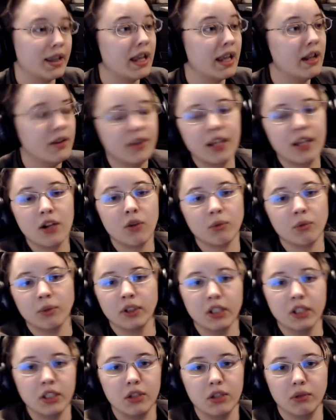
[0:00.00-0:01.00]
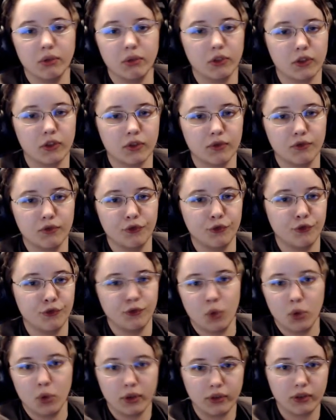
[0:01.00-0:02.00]
they don't really use
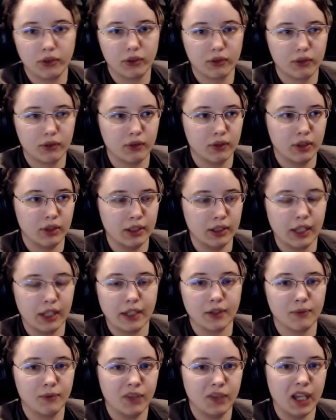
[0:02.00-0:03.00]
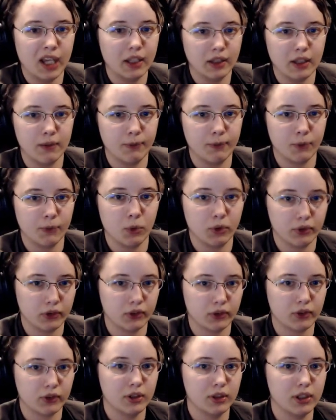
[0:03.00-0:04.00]
force, like deadly
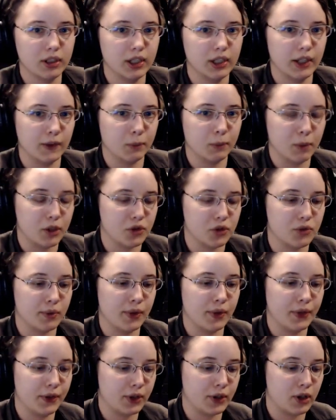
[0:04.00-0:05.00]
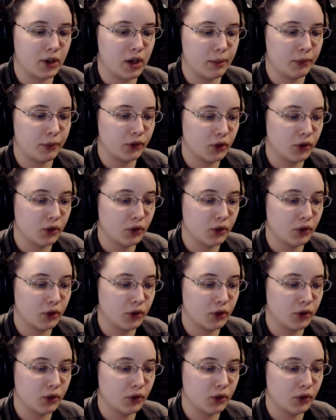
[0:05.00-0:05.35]
force, as much with the cops.